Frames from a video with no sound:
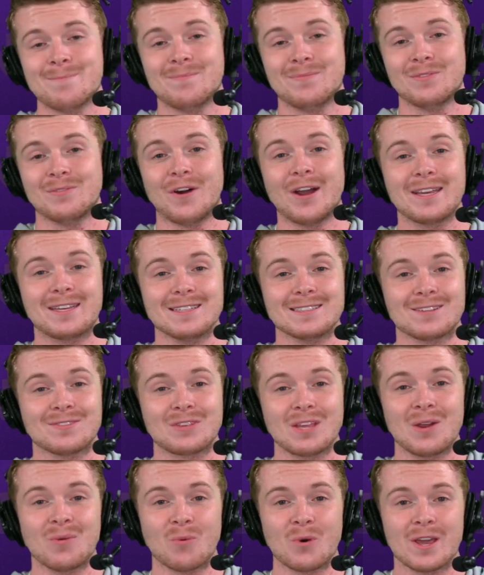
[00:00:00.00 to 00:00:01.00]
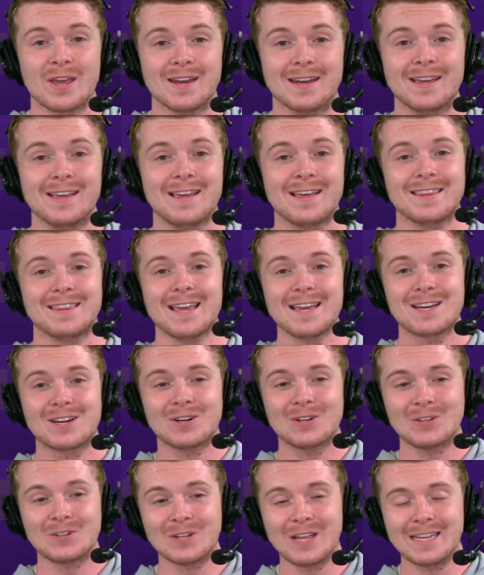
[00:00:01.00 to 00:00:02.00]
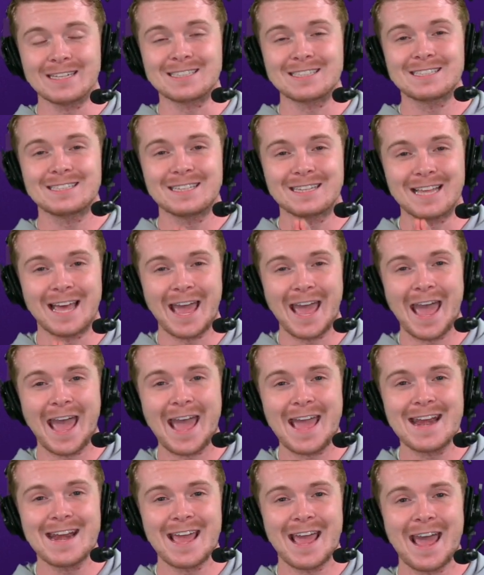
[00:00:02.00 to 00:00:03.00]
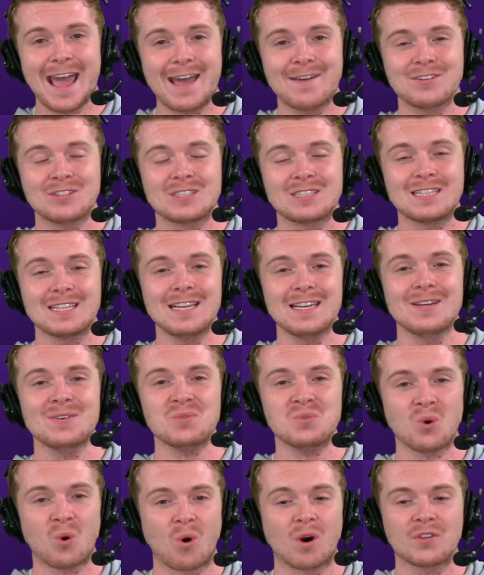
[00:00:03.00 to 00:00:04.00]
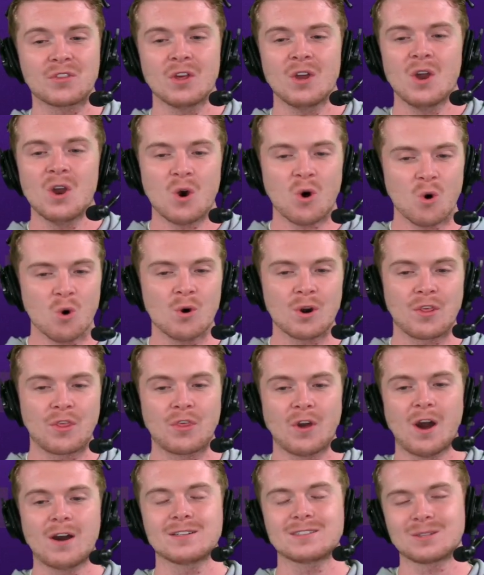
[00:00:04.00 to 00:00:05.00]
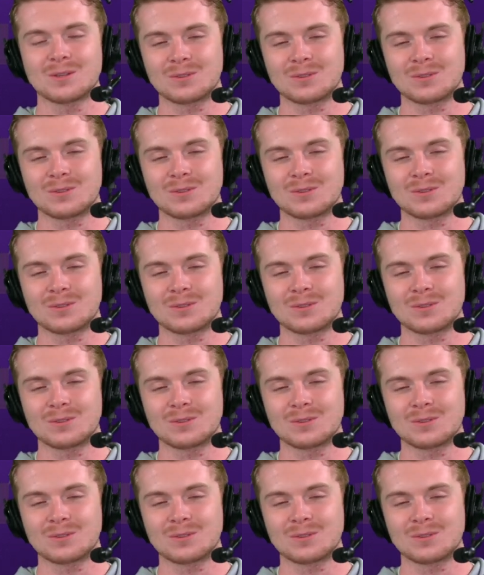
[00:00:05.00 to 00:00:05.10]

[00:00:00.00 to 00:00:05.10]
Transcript: Vikings, if they win, they clinch the NFC North. Who would have thought? So